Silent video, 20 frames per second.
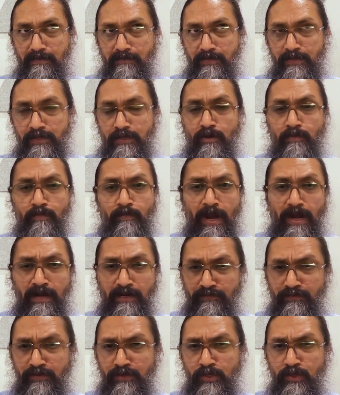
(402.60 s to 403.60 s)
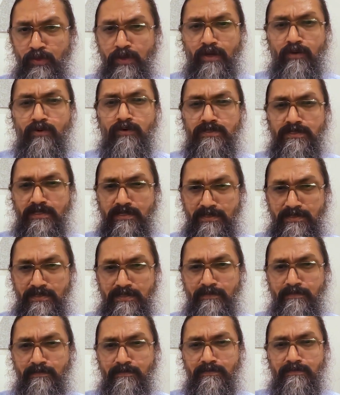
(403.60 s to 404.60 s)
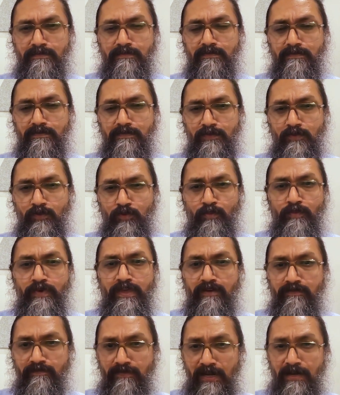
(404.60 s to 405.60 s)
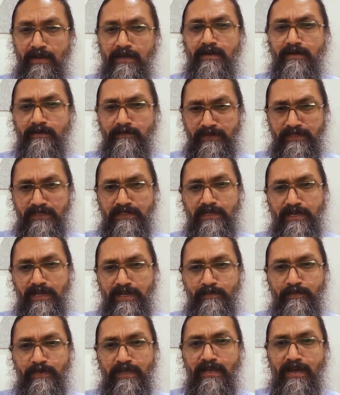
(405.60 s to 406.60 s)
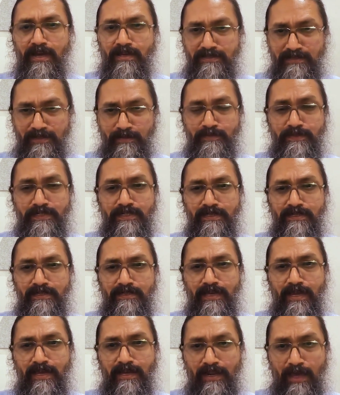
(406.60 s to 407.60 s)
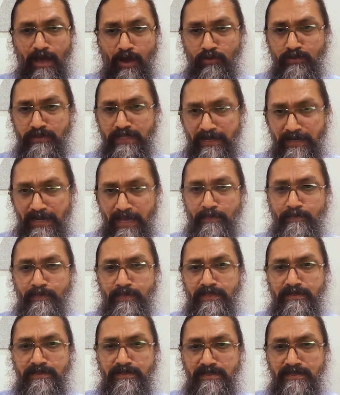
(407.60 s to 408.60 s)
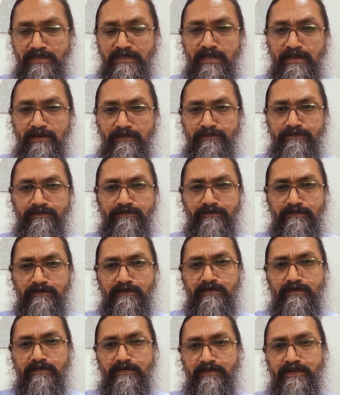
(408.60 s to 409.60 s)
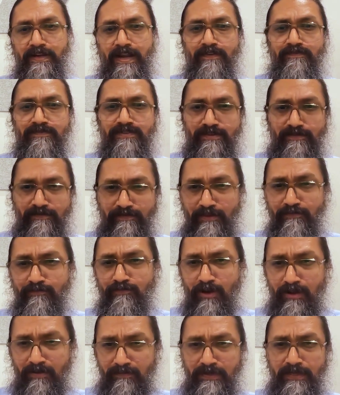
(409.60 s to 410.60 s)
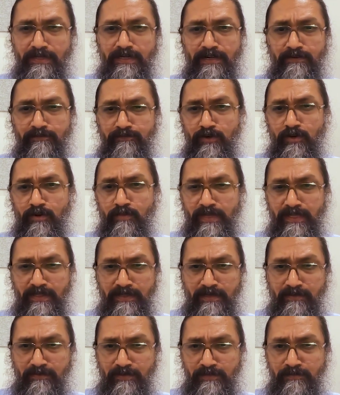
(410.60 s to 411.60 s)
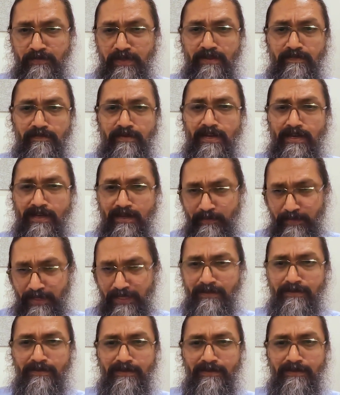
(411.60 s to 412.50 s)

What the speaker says: When you're part of a new ecosystem, you being welcomed and being accepted, and how that happens itself drives the way forward. And for me, that was very welcoming.